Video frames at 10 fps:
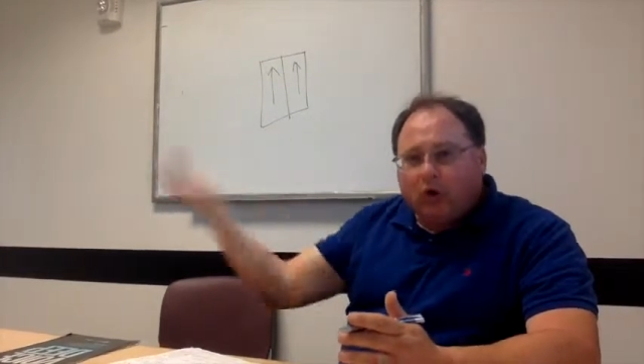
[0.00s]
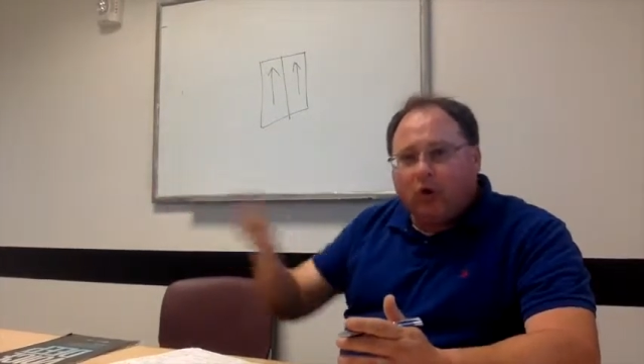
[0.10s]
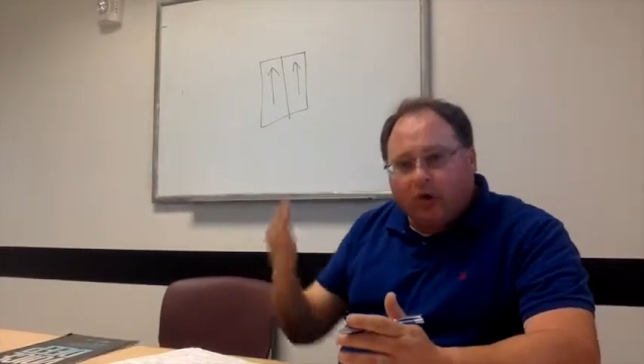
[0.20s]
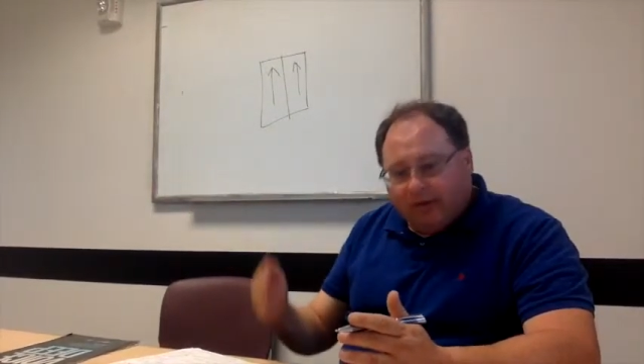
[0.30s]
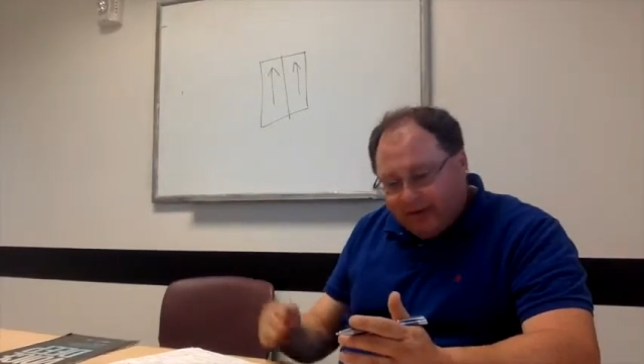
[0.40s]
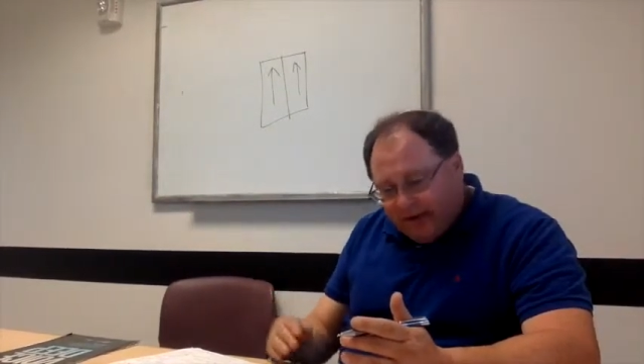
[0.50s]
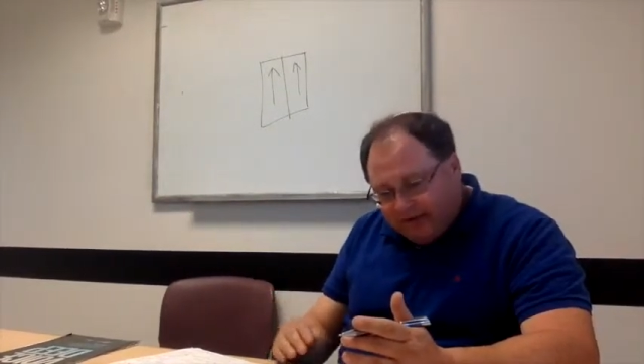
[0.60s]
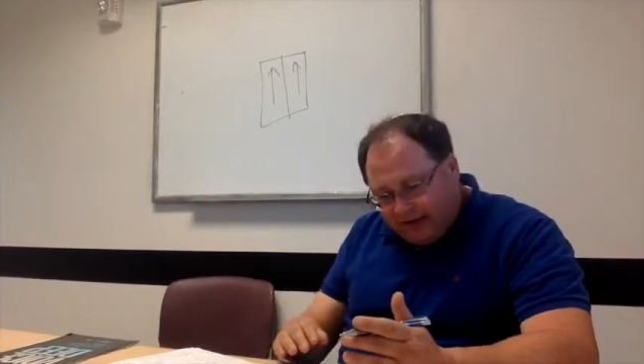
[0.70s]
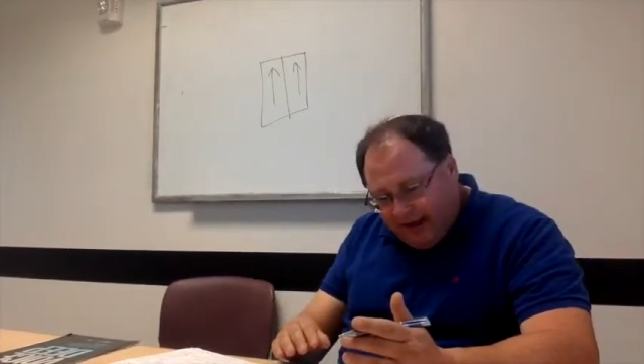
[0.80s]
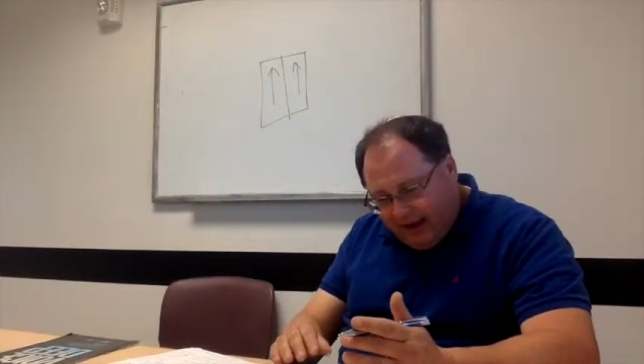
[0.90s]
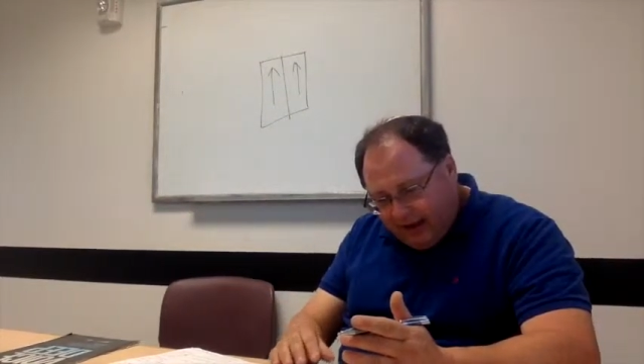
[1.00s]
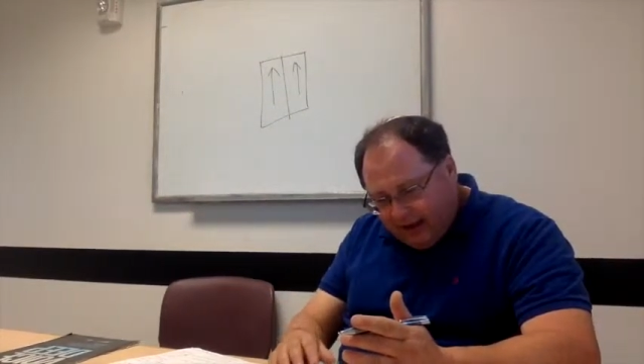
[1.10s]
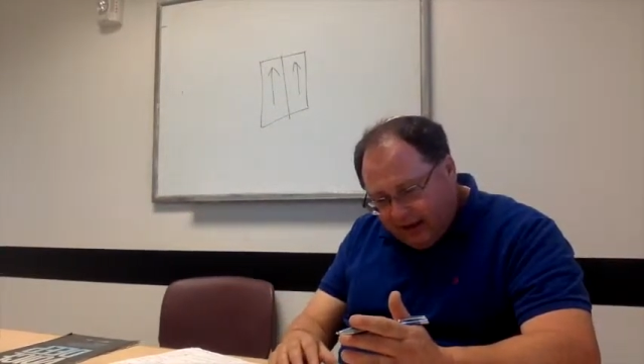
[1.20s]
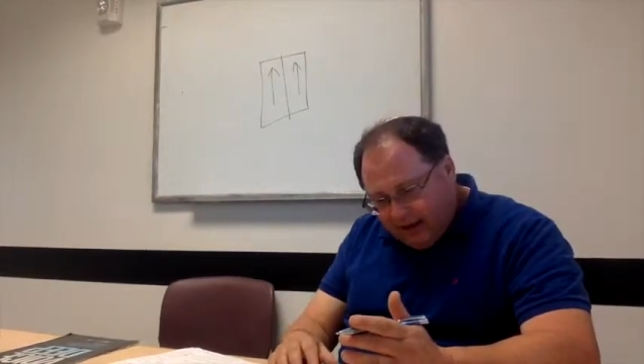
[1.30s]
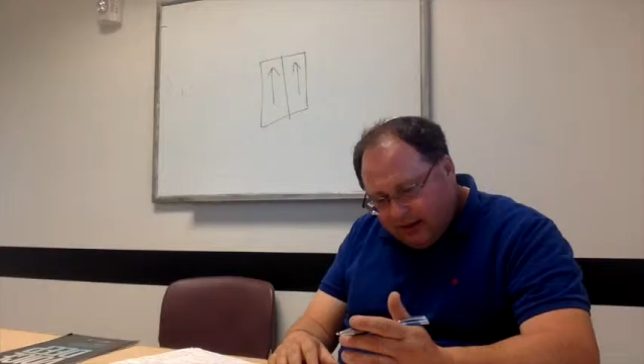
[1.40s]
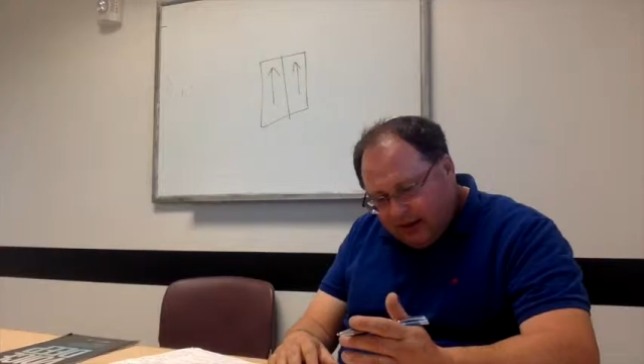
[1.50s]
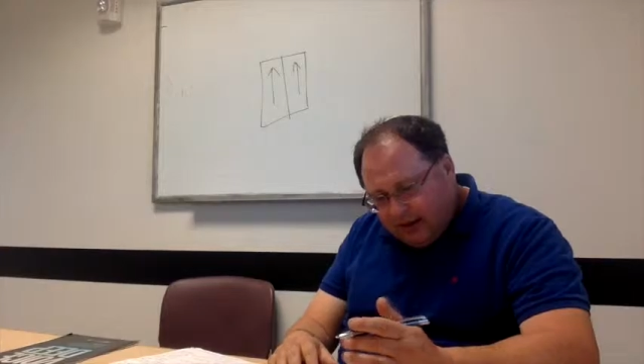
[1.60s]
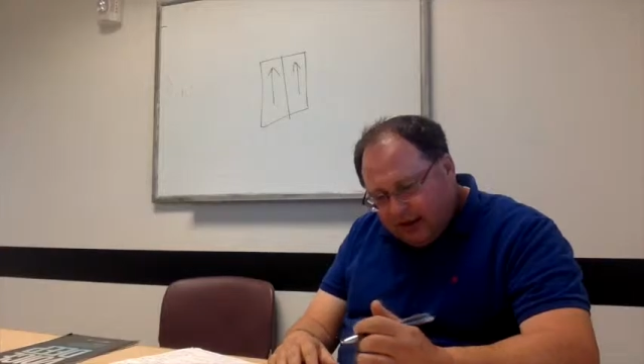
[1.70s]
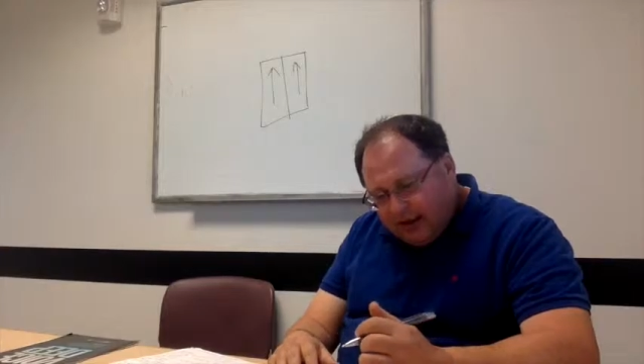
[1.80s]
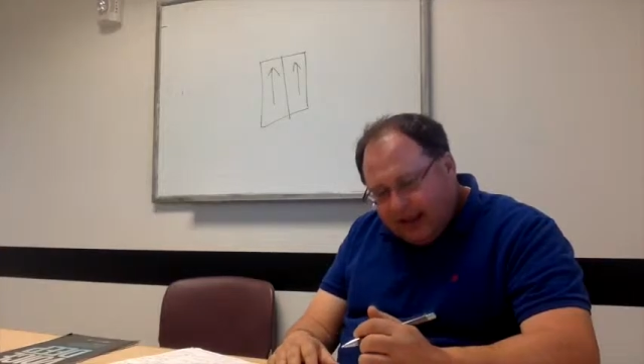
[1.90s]
Around that tank.
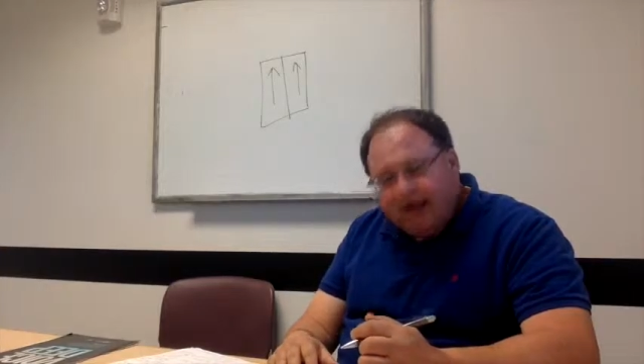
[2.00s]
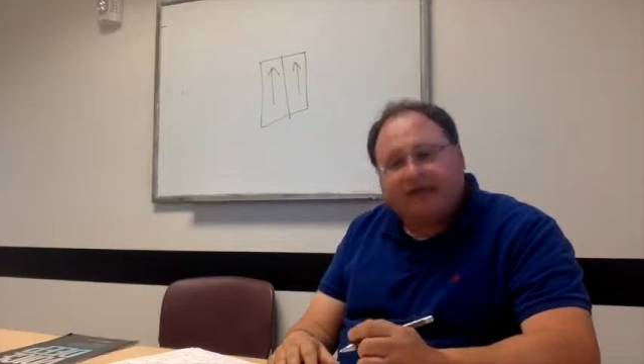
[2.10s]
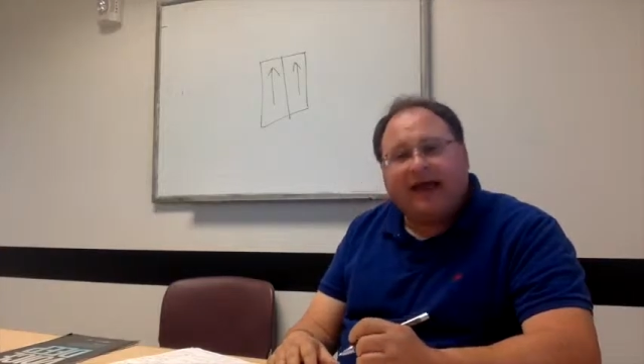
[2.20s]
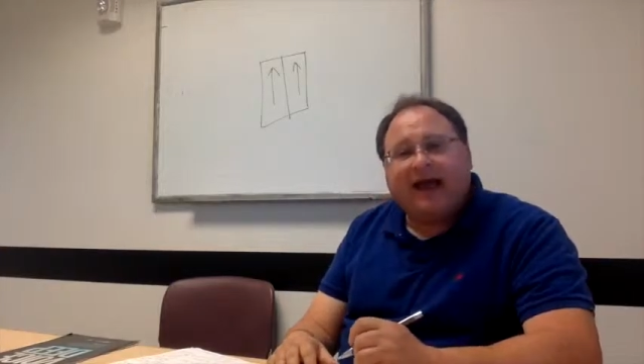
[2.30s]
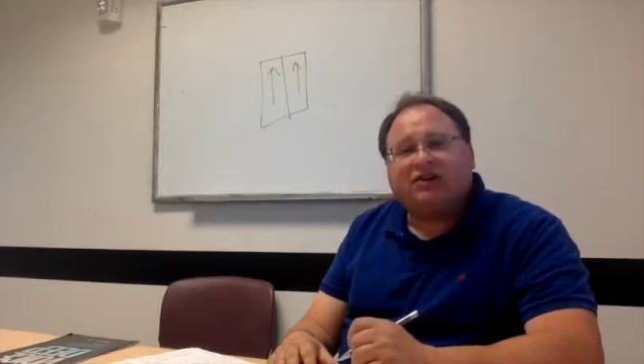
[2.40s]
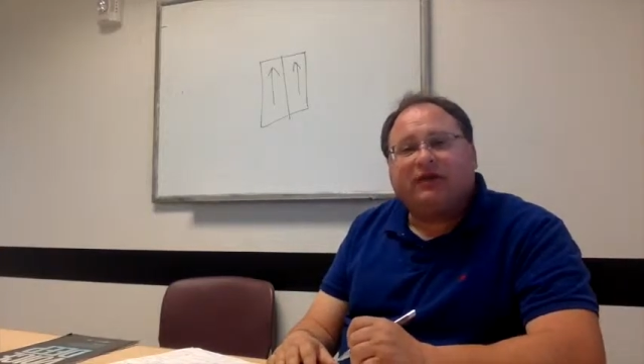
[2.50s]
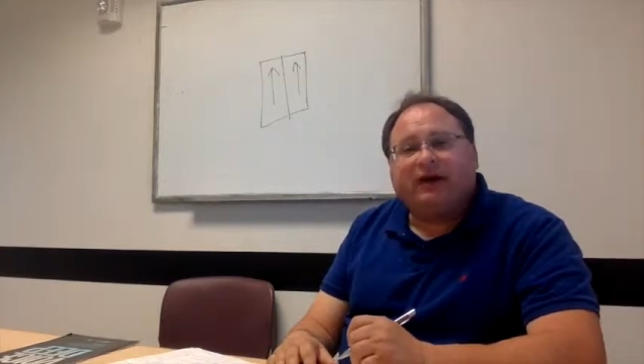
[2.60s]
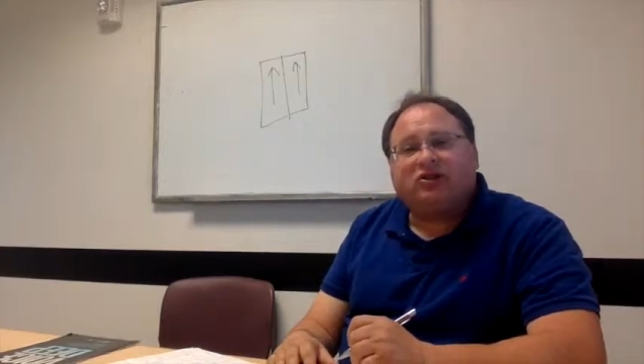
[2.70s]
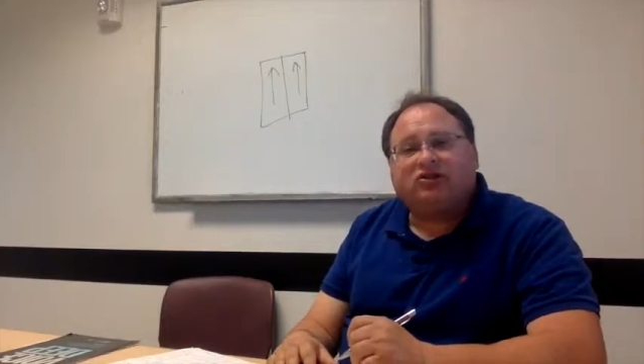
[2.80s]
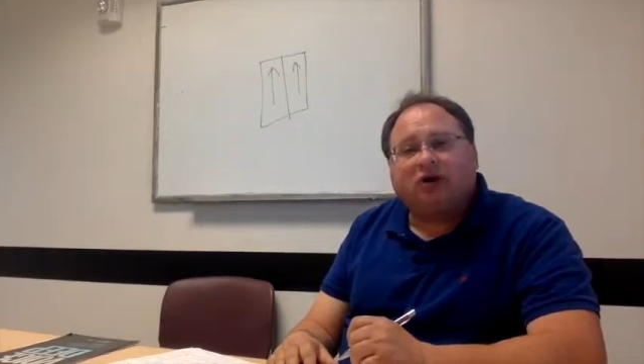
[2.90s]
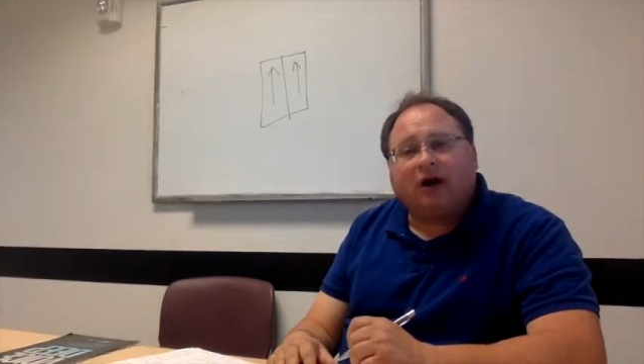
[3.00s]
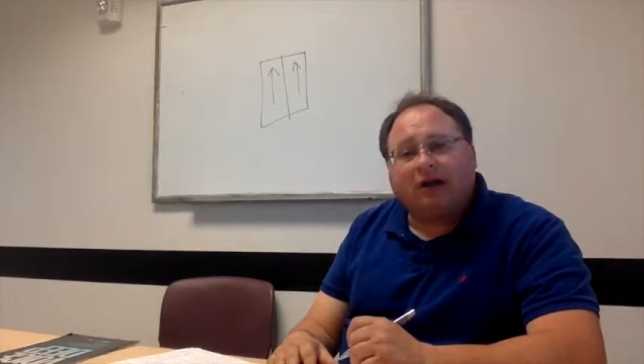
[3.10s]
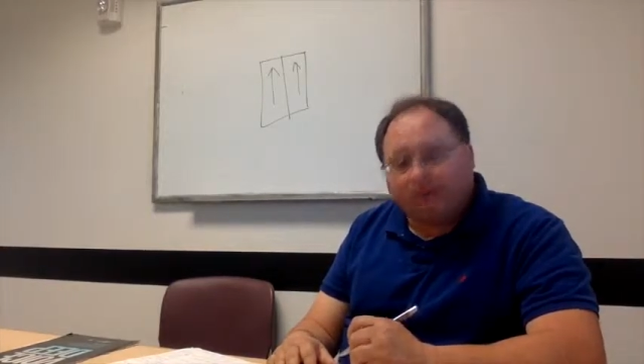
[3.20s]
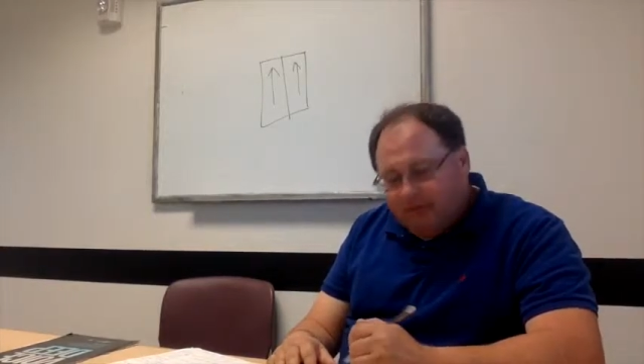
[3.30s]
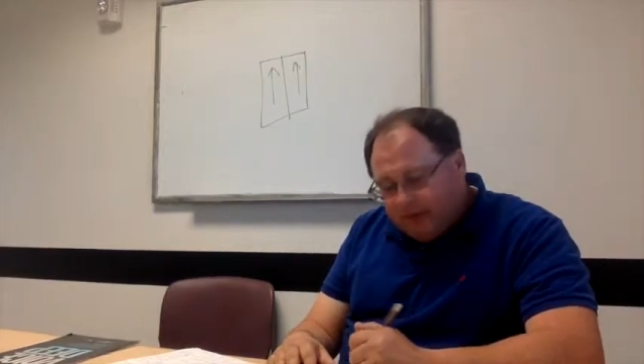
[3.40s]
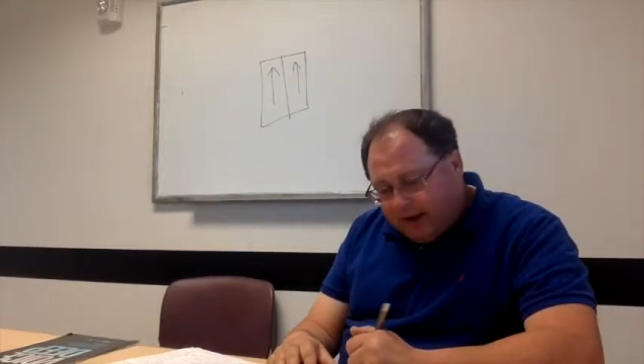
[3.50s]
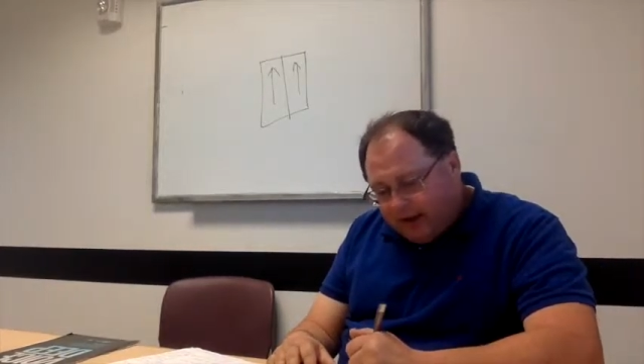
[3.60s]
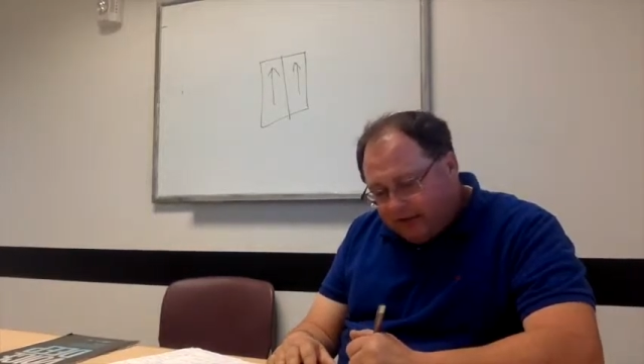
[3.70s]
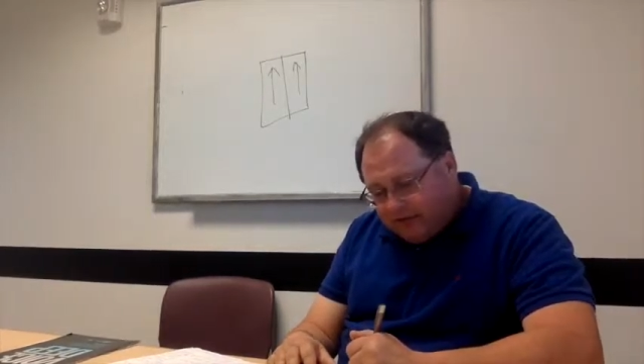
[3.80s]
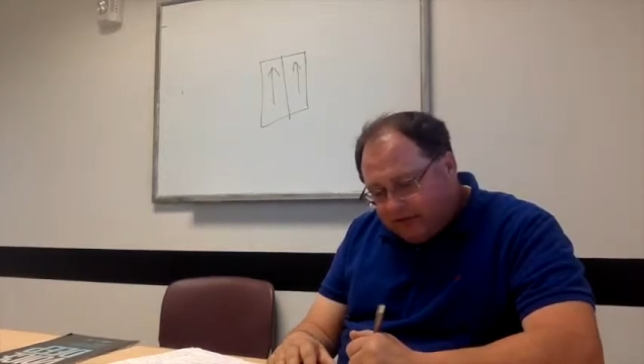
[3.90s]
Exaggerated startle
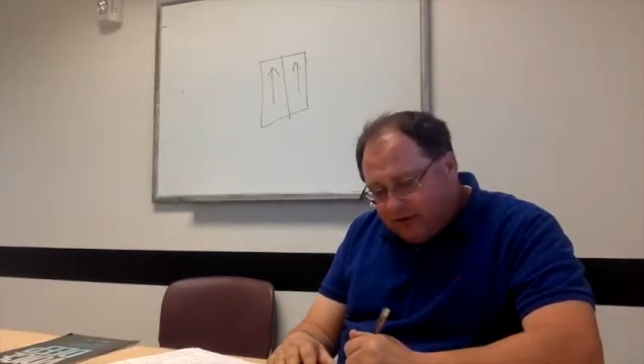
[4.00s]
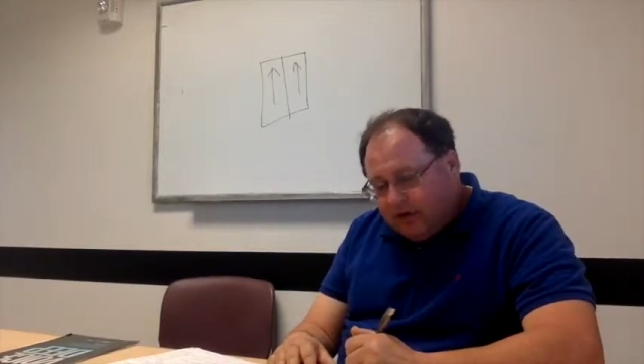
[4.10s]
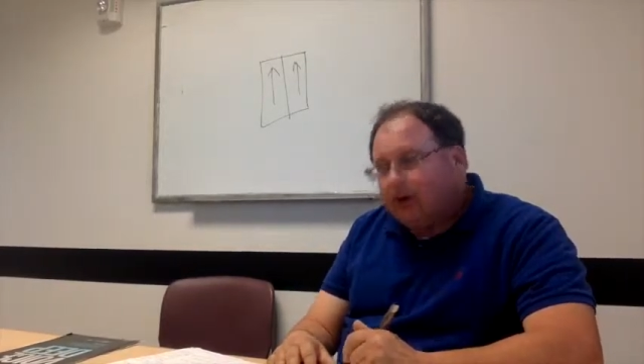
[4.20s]
response.